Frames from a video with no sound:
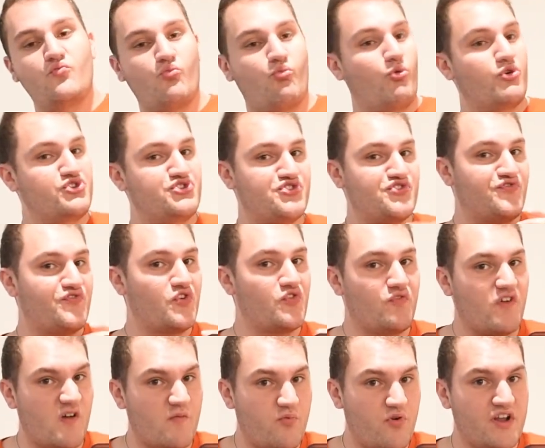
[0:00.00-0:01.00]
once you feel
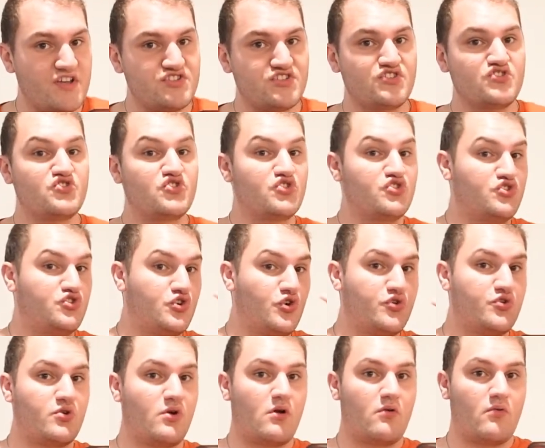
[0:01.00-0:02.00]
vibrations, you know
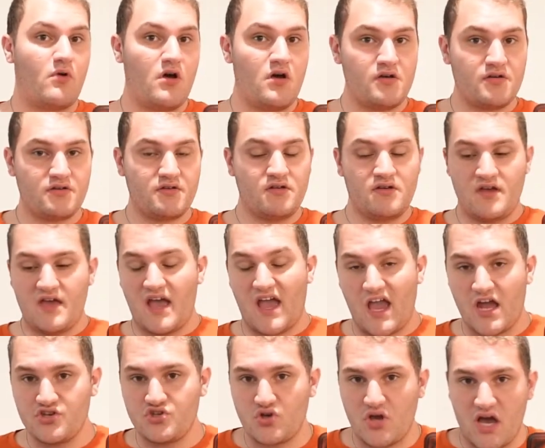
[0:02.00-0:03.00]
you are wrong
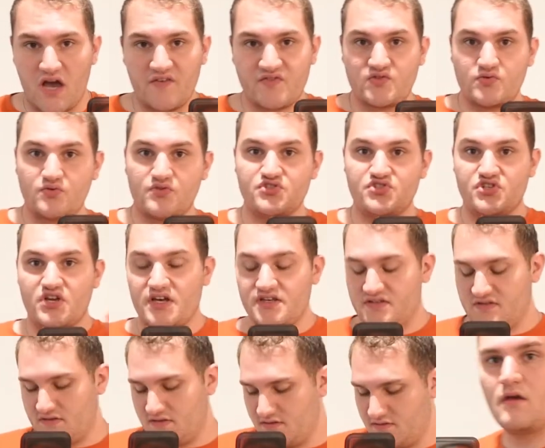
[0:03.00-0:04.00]
and you have to
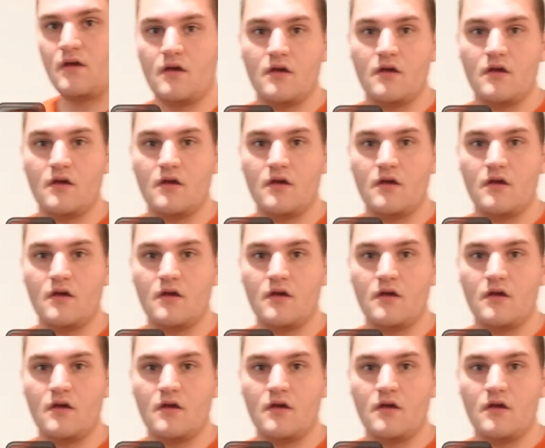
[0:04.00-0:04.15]
adjust.